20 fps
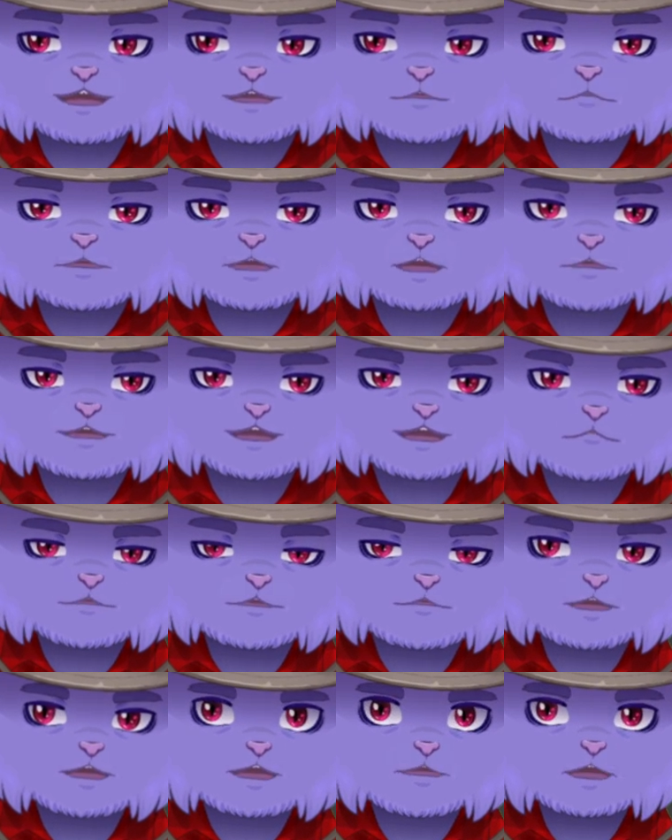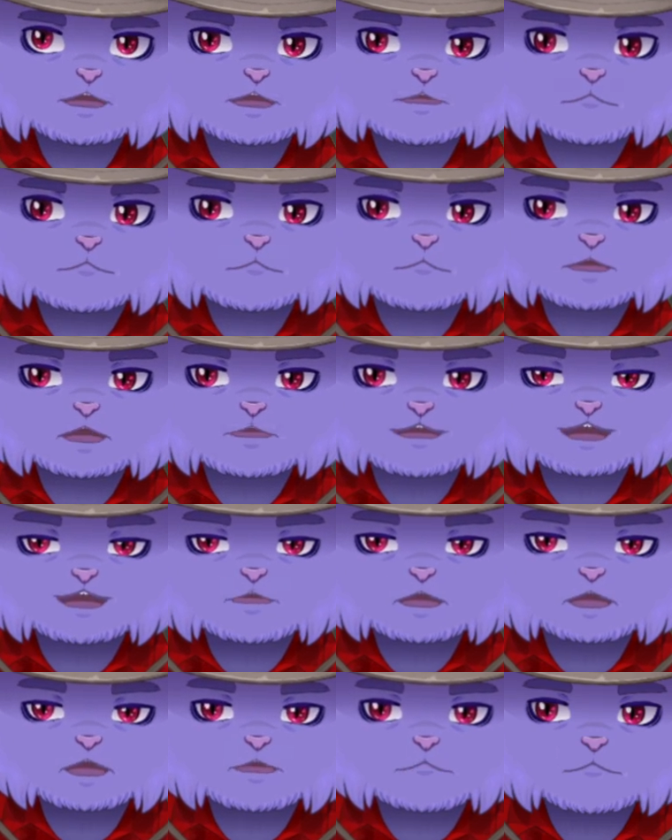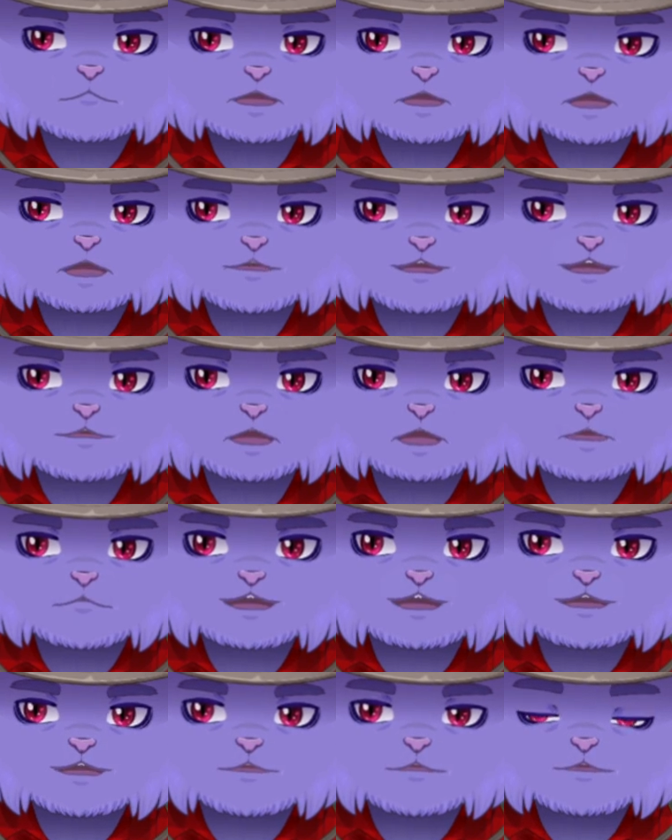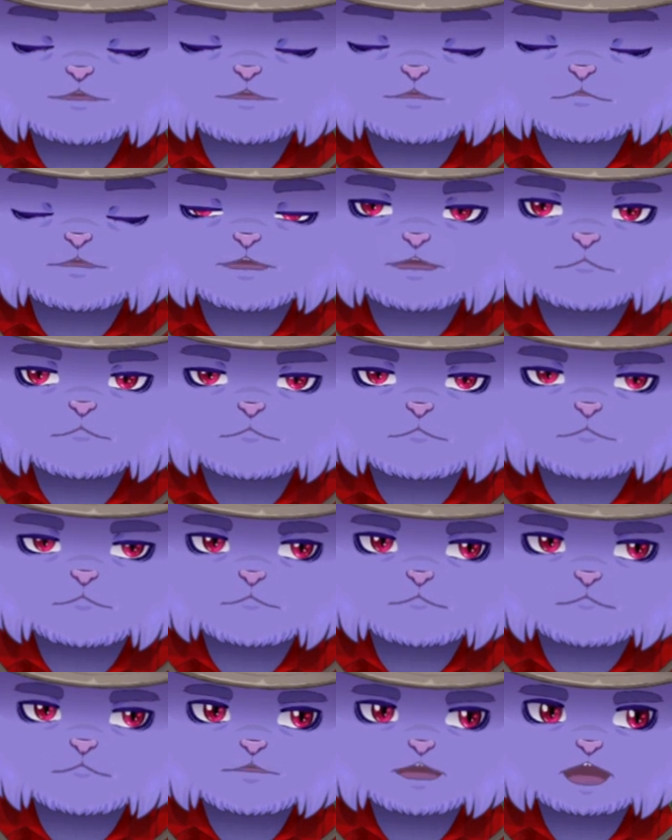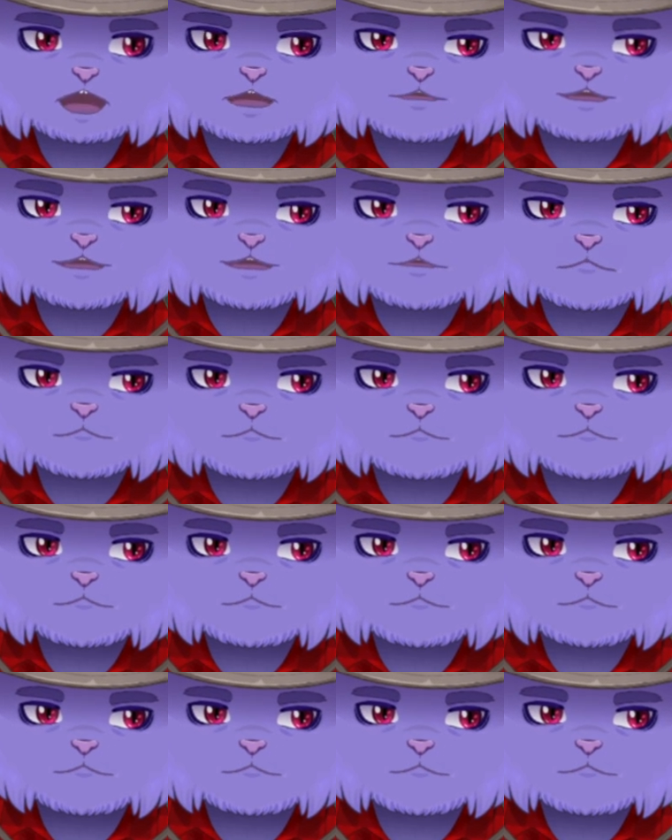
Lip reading: They will steal your money and then immediately turn them into